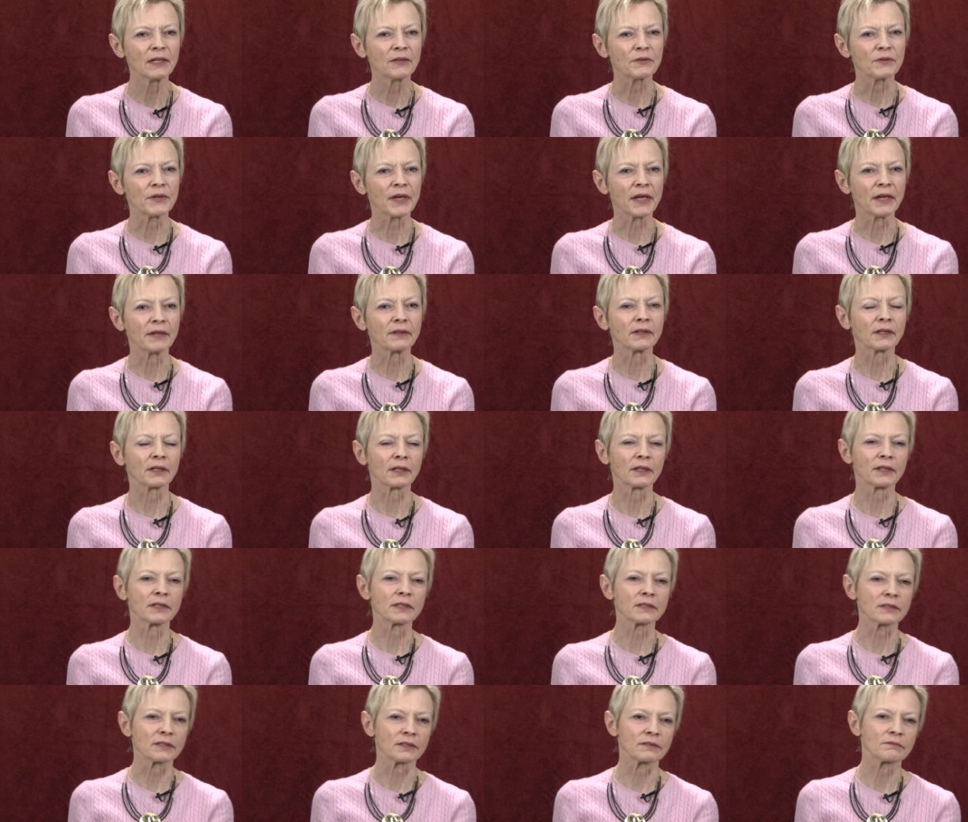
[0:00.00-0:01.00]
then they're
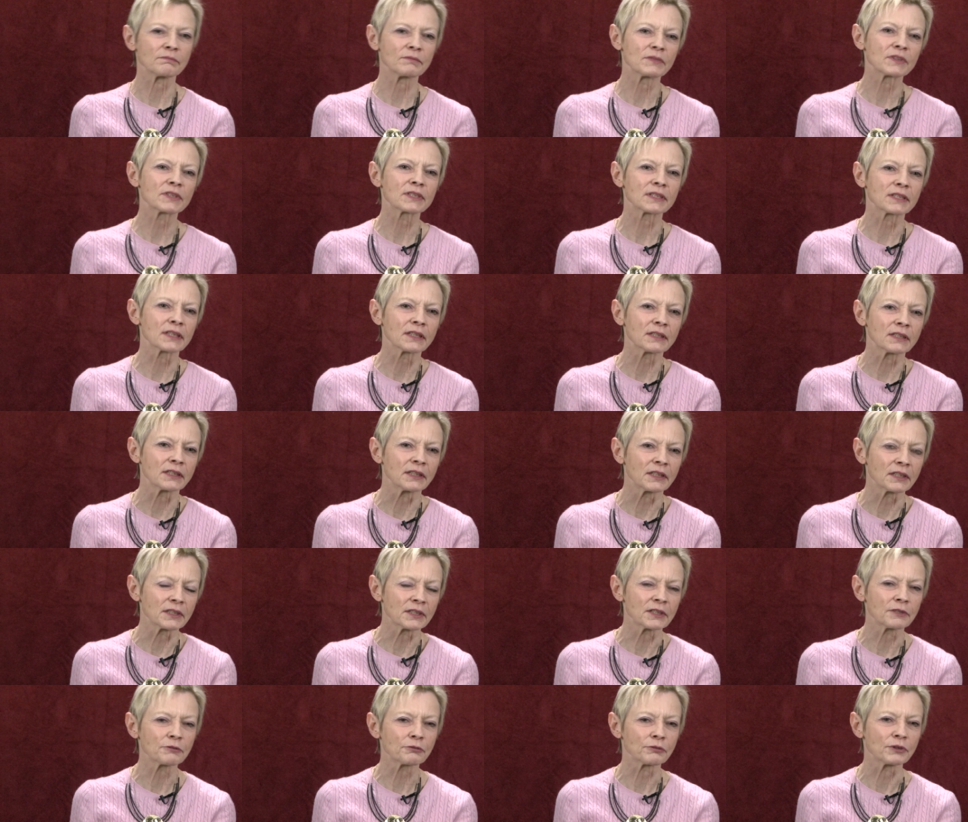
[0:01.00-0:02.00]
going to sit in a
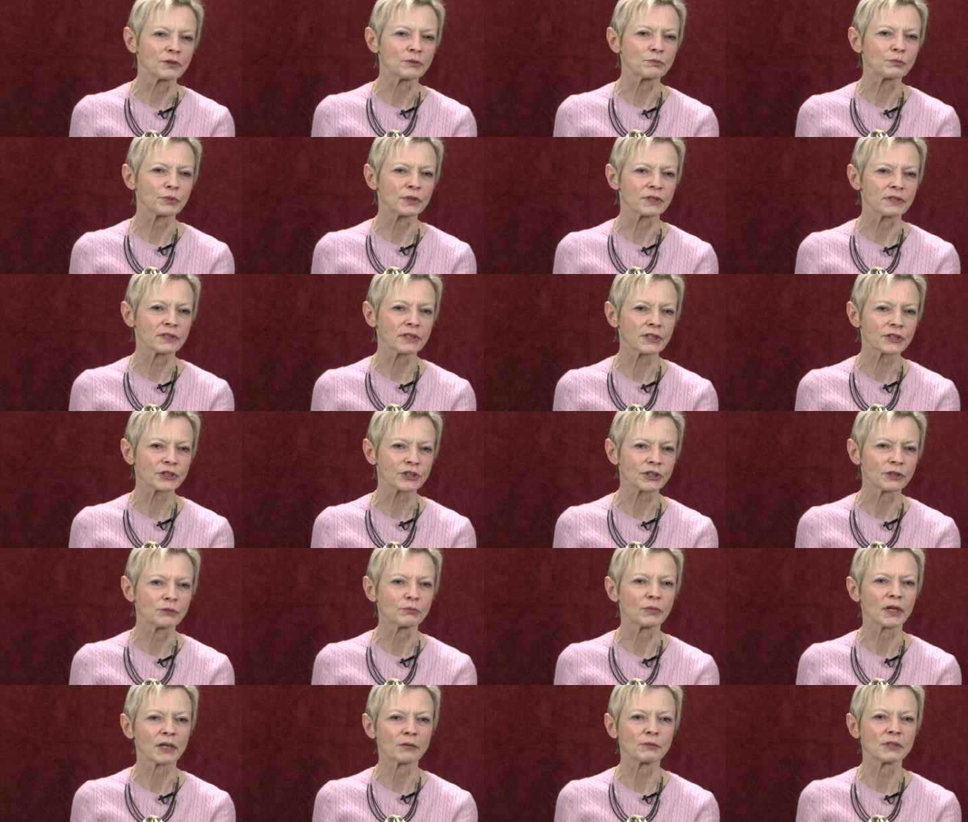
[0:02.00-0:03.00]
different
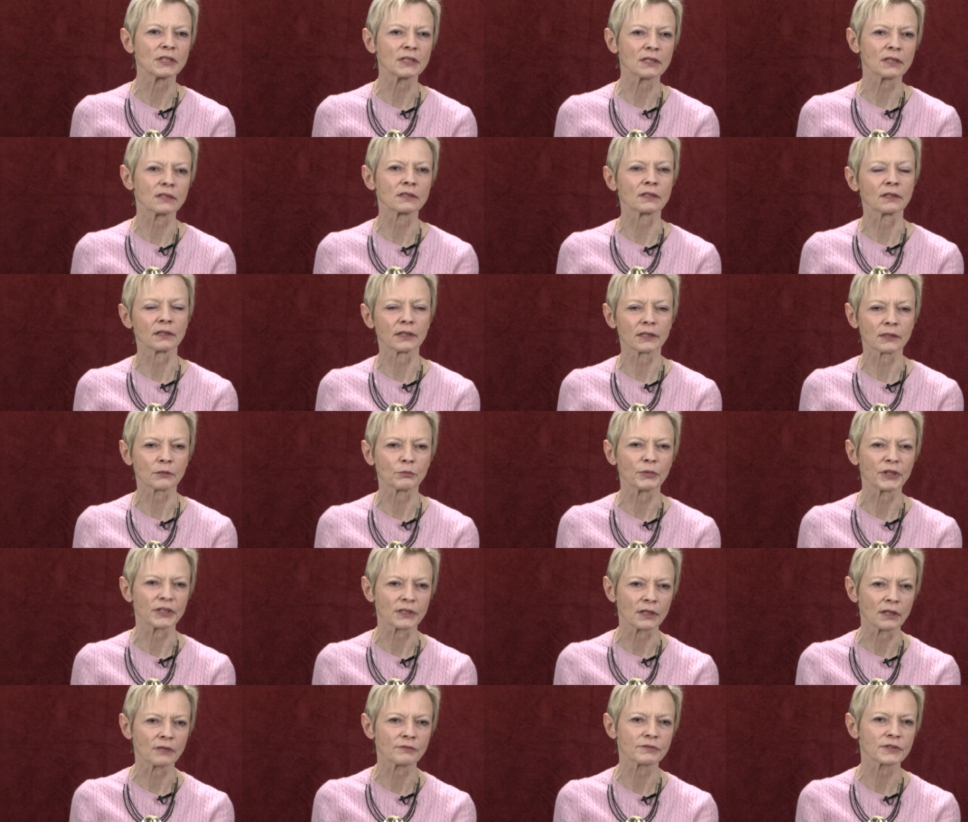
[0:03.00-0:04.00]
position, maybe sit a little
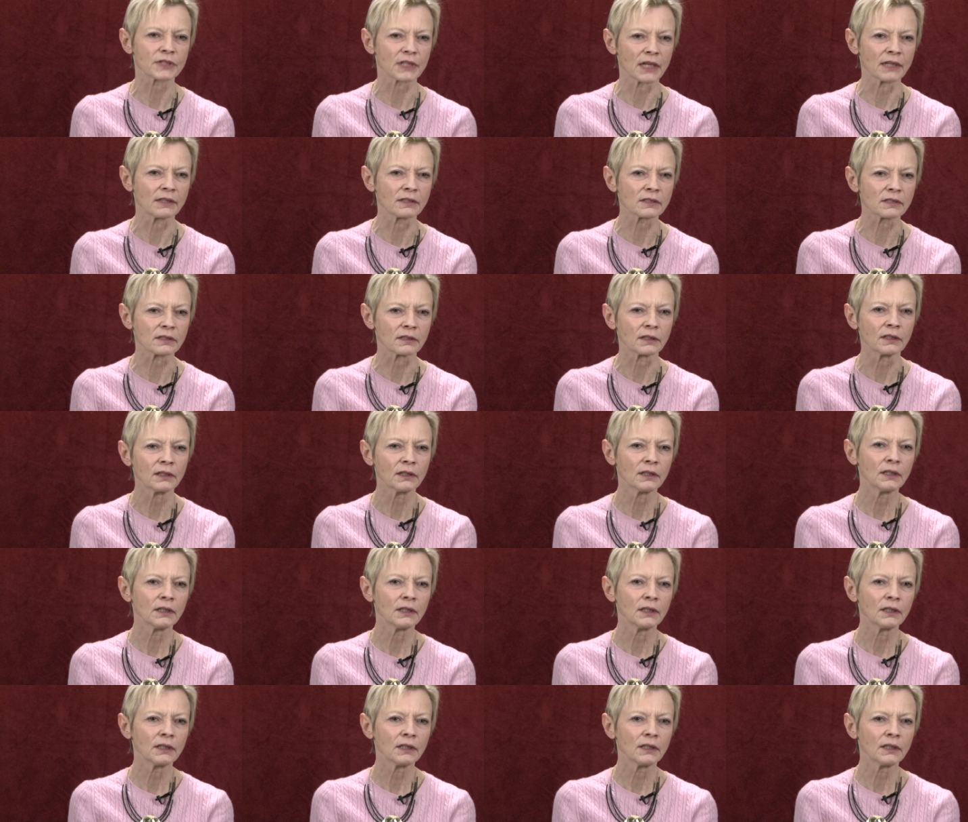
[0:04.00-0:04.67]
bit off center,